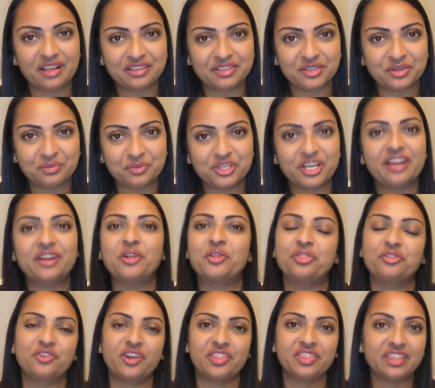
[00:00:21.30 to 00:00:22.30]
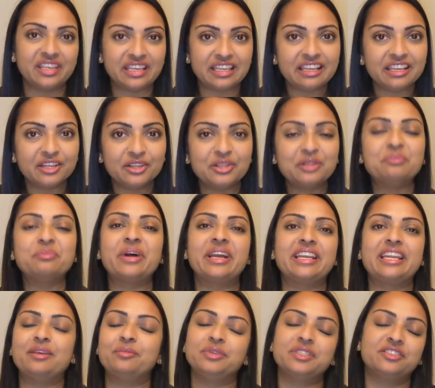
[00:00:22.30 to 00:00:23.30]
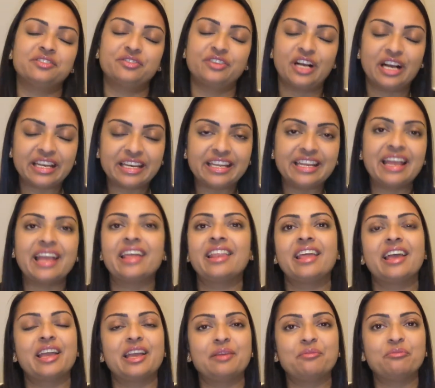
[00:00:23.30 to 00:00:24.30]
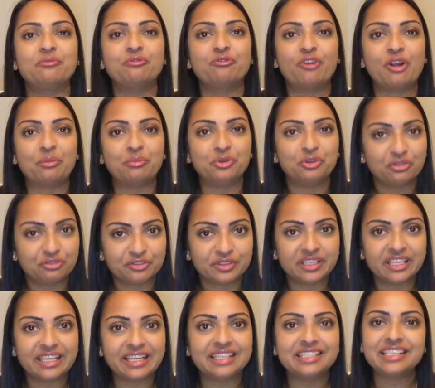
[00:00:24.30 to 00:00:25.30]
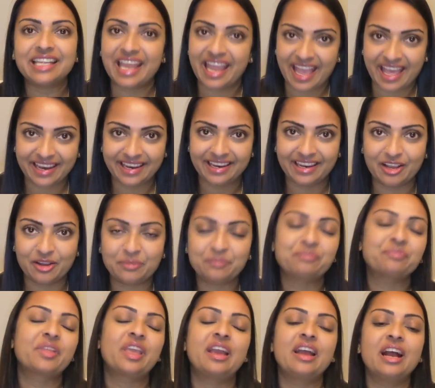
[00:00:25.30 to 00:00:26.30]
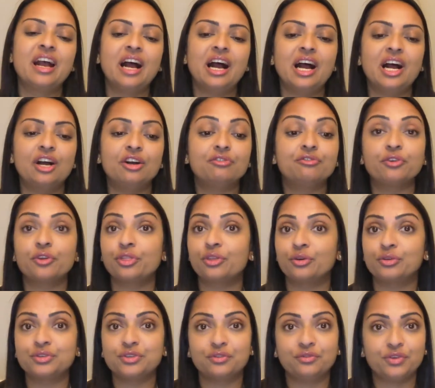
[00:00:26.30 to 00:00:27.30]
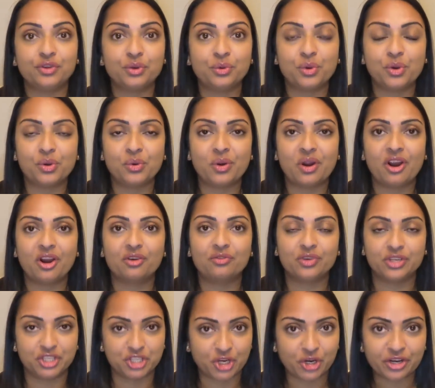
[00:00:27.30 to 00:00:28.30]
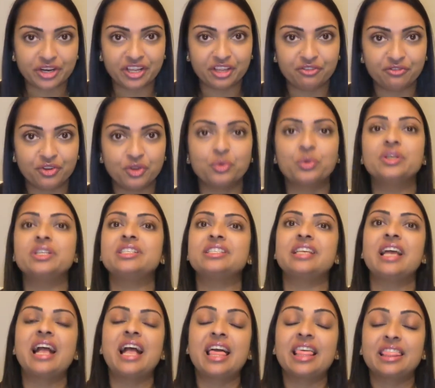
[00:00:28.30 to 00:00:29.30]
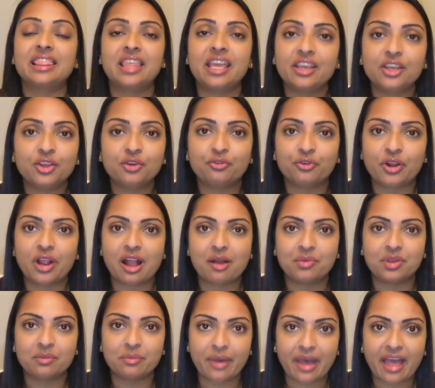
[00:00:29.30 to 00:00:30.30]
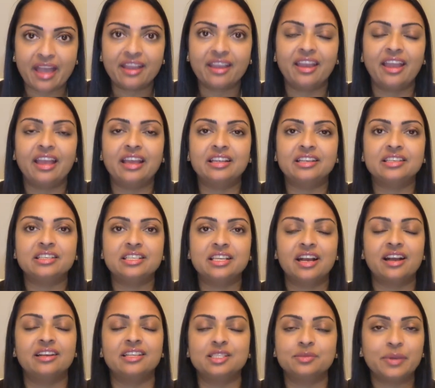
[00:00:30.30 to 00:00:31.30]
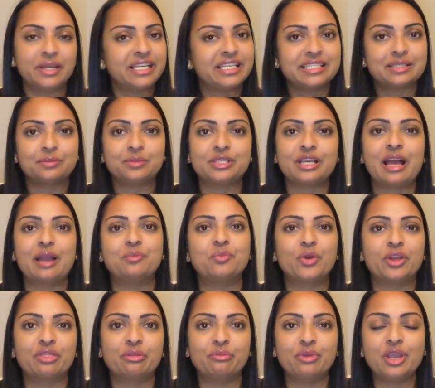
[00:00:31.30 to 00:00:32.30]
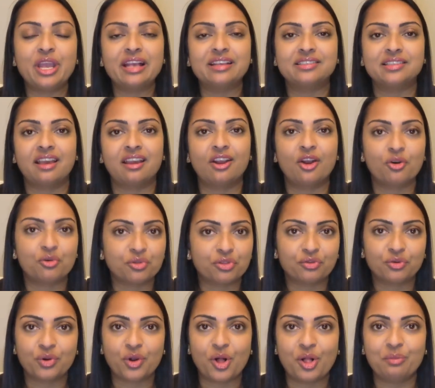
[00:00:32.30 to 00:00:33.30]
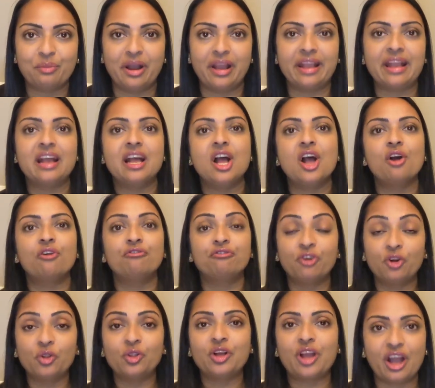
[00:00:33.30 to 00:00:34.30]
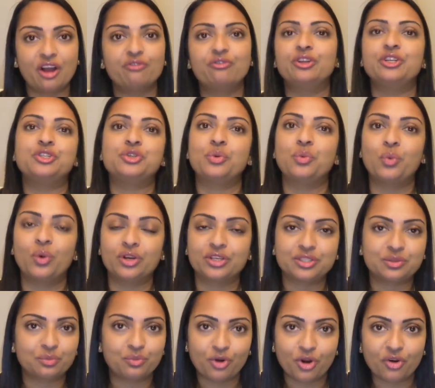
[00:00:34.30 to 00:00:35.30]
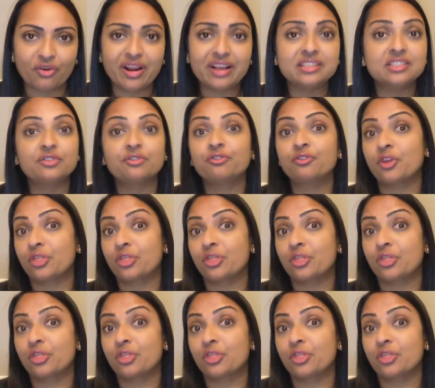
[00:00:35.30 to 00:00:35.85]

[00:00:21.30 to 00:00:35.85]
Flosstube channel Thread the Needle. My name is Vani and I am from Newfoundland, Canada. For those of you who are returning viewers, thank you for coming back and spending some time with me as I go through all my full coverage works in progress.